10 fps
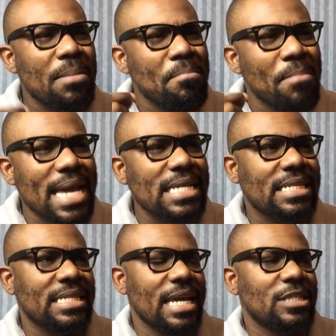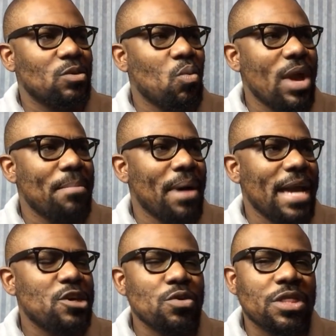mindsets whereby
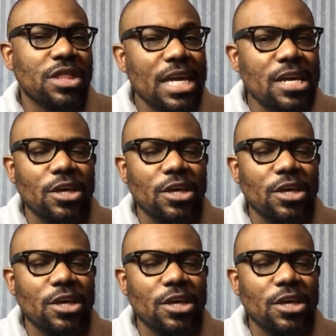you think